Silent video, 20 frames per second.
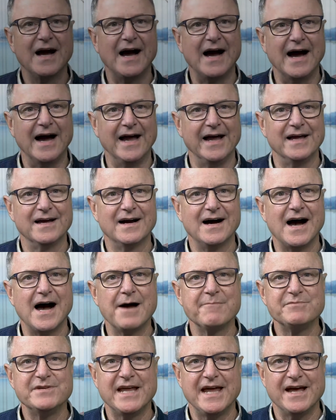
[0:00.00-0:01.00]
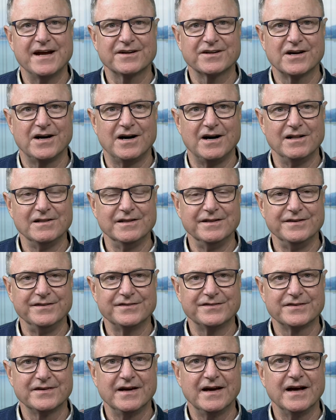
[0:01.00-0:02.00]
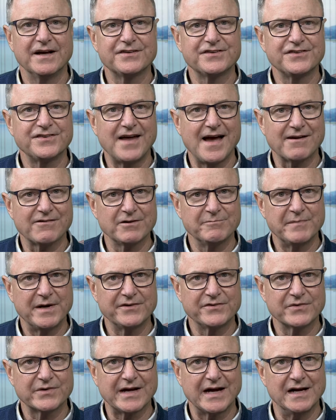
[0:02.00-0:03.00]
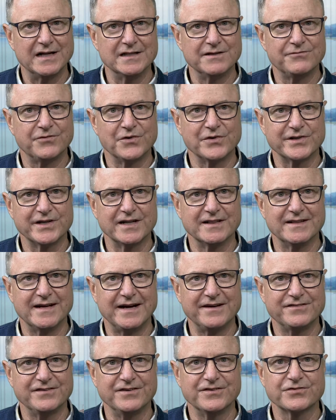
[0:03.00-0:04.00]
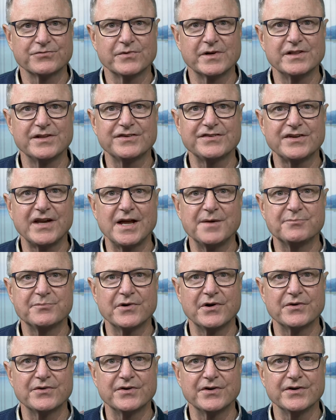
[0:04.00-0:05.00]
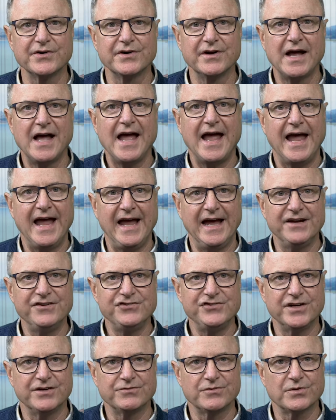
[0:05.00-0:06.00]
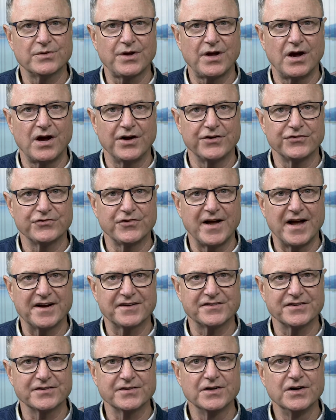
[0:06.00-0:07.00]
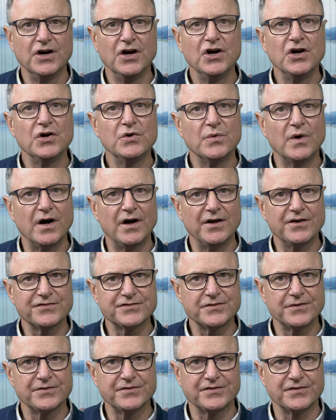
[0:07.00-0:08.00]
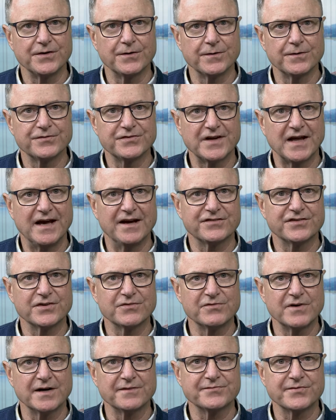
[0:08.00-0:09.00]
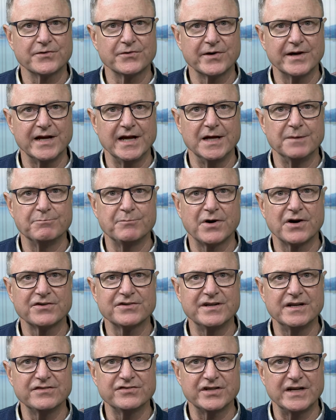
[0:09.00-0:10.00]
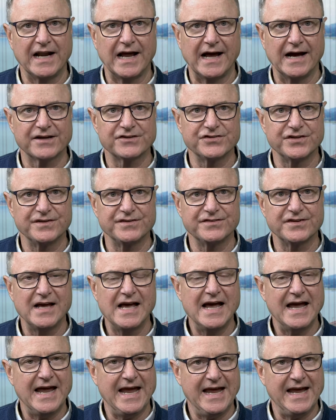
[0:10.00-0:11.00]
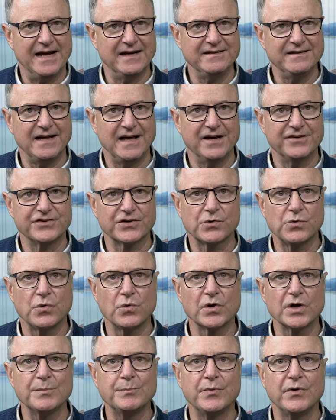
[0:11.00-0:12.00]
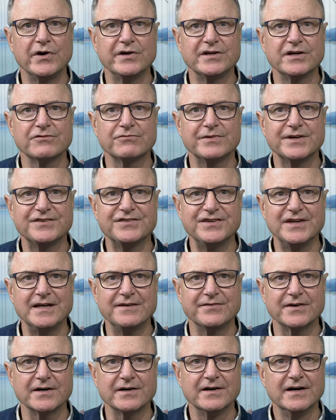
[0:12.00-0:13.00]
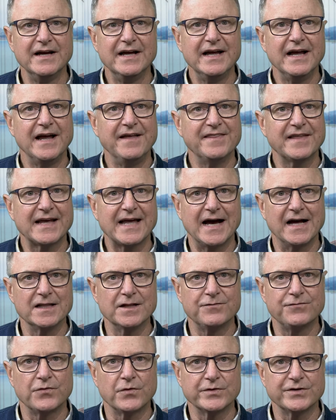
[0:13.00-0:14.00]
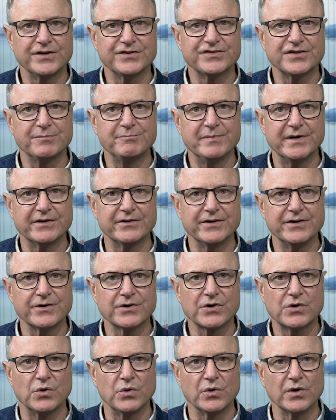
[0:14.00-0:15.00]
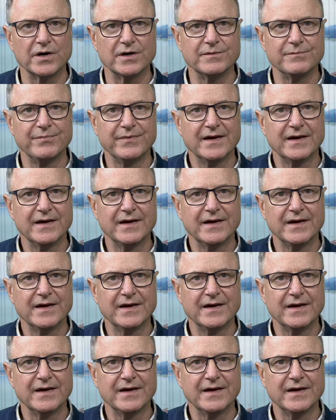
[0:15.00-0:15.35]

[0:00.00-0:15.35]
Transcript: Hi, I'm Dan Collins, a Sacramento, California licensed real estate broker and general contractor who also serves as a referee in partition actions and as a court appointed receiver in the California Superior Court.